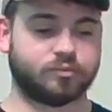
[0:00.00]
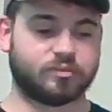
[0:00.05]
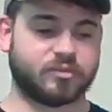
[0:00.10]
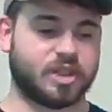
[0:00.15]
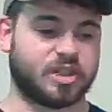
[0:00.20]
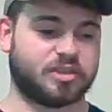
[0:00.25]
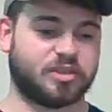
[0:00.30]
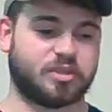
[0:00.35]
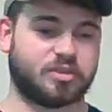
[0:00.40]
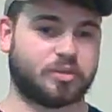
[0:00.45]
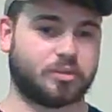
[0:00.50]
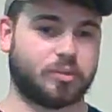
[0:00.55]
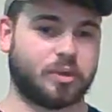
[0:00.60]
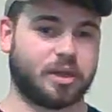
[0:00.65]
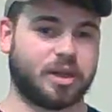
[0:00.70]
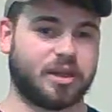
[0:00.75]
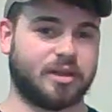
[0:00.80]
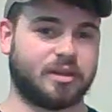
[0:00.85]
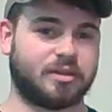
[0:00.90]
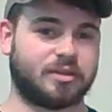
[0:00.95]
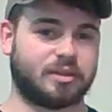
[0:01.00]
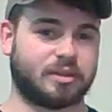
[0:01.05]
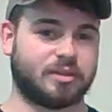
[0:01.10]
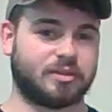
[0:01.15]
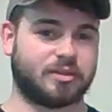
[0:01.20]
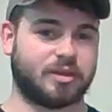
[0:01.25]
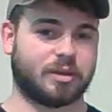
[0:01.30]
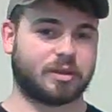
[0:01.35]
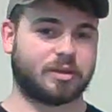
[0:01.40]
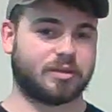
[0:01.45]
That's just the way it is.
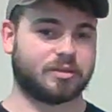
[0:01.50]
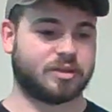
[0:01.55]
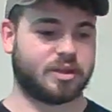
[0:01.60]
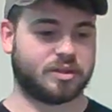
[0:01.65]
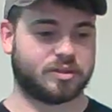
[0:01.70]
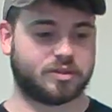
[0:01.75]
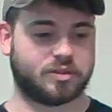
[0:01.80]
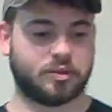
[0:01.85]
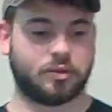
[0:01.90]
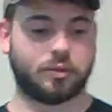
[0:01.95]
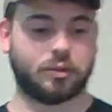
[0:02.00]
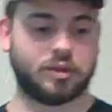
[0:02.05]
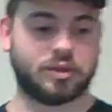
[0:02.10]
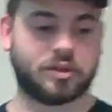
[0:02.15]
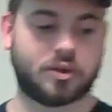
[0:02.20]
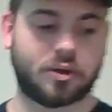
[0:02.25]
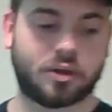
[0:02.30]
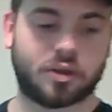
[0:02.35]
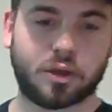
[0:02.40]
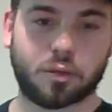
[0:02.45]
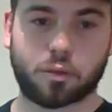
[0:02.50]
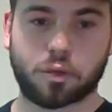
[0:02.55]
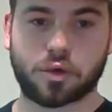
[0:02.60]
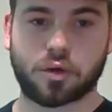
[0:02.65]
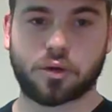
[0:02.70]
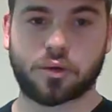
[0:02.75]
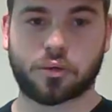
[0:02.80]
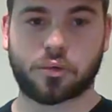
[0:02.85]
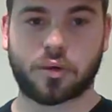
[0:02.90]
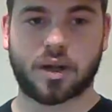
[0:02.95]
It's that because that steel insert they put
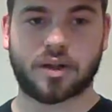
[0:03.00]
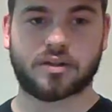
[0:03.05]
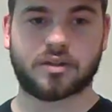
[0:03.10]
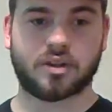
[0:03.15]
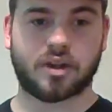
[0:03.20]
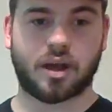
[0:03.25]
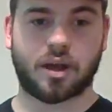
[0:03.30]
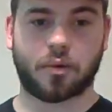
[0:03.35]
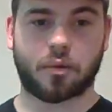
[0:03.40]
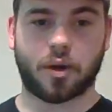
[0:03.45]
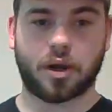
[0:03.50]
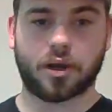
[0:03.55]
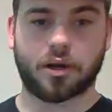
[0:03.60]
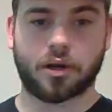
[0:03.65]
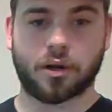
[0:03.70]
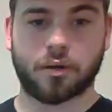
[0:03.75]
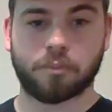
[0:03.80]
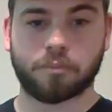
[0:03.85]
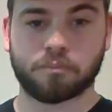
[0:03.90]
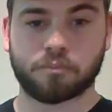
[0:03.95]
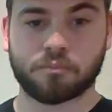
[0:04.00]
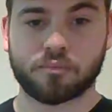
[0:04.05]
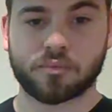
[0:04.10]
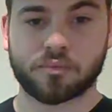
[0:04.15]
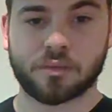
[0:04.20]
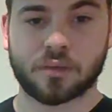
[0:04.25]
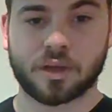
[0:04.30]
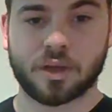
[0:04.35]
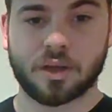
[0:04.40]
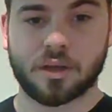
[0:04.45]
on the right side right here.
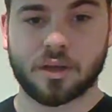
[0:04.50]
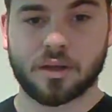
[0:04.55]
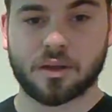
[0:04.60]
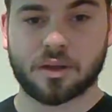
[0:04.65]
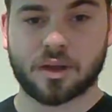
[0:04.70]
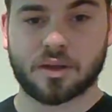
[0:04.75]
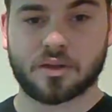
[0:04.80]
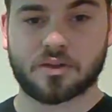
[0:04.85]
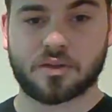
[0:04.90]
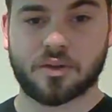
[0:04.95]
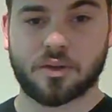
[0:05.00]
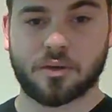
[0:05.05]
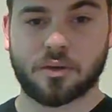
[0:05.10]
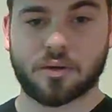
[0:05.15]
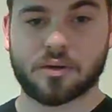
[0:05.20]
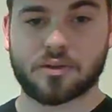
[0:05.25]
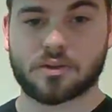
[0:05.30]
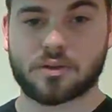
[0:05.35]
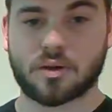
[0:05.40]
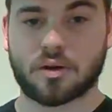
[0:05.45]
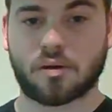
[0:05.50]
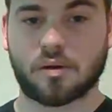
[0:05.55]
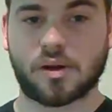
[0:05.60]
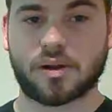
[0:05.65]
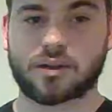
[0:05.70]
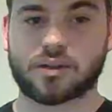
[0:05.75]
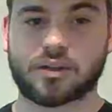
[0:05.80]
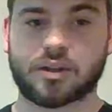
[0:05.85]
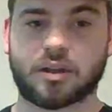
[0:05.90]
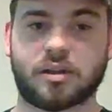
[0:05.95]
That steel insert
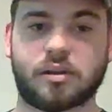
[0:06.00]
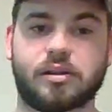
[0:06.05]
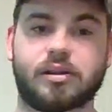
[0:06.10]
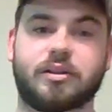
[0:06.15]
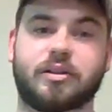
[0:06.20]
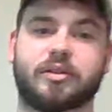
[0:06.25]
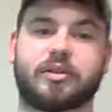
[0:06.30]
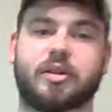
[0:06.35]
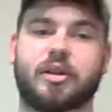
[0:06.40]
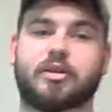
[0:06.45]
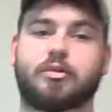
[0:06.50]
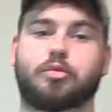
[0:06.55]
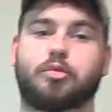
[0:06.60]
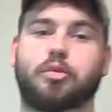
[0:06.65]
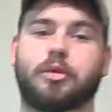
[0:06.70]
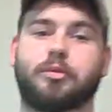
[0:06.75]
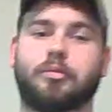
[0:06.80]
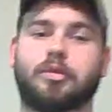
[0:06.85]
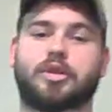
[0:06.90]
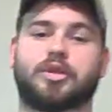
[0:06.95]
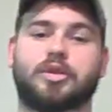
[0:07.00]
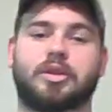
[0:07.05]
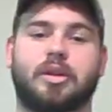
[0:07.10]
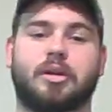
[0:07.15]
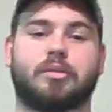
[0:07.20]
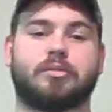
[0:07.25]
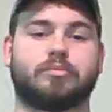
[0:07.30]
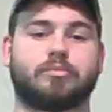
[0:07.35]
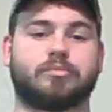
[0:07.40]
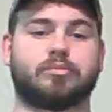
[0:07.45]
right there is pretty much
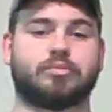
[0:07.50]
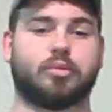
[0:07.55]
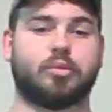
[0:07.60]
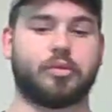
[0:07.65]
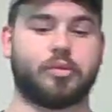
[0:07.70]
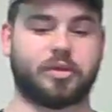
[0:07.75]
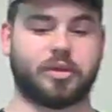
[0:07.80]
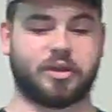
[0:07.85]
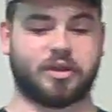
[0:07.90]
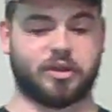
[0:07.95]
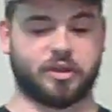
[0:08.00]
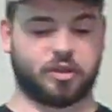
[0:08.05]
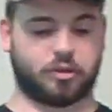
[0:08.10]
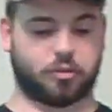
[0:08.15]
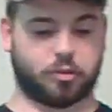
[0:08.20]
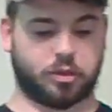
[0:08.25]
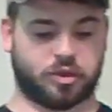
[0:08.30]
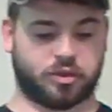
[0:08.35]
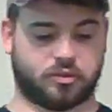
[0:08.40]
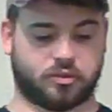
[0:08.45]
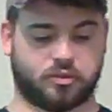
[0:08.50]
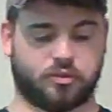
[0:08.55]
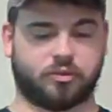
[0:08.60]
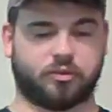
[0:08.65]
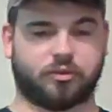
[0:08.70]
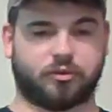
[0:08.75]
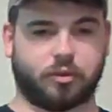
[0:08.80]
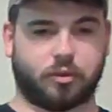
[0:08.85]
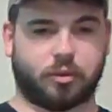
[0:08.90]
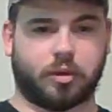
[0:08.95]
ruined this
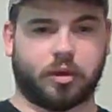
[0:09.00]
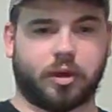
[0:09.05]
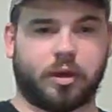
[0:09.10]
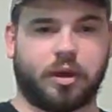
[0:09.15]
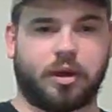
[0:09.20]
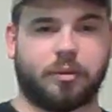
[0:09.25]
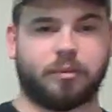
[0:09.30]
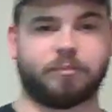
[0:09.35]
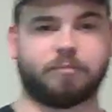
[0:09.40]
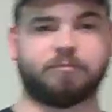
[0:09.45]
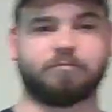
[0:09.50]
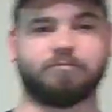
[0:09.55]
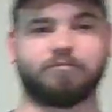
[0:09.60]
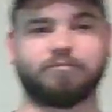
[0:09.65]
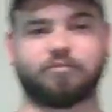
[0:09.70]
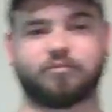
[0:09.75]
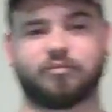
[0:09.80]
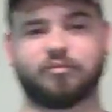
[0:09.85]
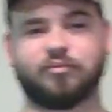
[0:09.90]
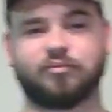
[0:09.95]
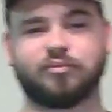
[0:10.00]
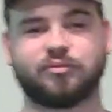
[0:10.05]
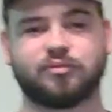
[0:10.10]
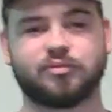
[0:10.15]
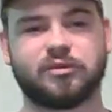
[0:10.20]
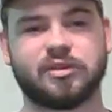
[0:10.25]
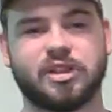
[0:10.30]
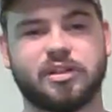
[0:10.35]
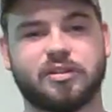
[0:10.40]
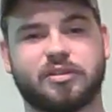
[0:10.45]
pistol for
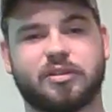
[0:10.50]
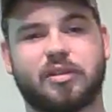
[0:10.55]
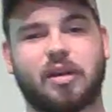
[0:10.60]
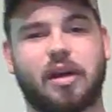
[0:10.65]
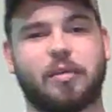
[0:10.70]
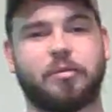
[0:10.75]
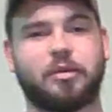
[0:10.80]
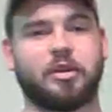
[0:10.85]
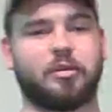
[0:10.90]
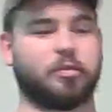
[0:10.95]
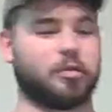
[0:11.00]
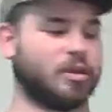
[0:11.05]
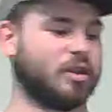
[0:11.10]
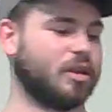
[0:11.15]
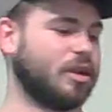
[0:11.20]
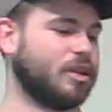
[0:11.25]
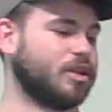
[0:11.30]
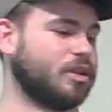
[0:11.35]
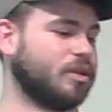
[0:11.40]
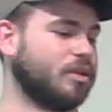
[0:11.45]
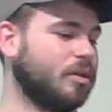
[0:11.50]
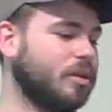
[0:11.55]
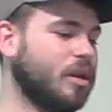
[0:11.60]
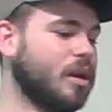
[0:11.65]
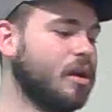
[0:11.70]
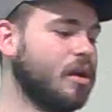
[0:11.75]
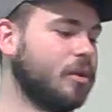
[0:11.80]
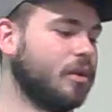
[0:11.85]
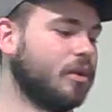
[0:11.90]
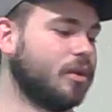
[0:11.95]
slide manipulation
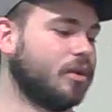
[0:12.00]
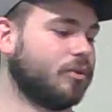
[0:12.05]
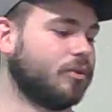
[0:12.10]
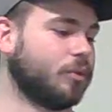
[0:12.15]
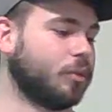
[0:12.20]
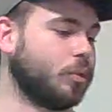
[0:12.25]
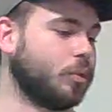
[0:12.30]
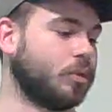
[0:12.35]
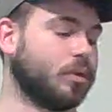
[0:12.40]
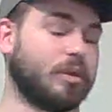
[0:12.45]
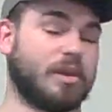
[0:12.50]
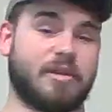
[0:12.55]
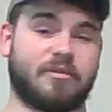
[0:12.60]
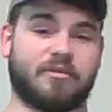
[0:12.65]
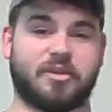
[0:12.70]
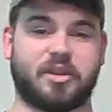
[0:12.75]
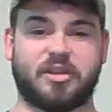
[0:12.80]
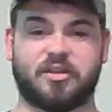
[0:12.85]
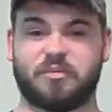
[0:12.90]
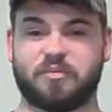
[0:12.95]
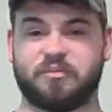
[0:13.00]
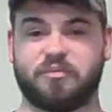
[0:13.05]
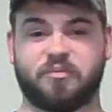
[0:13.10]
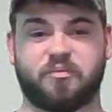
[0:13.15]
for lefties.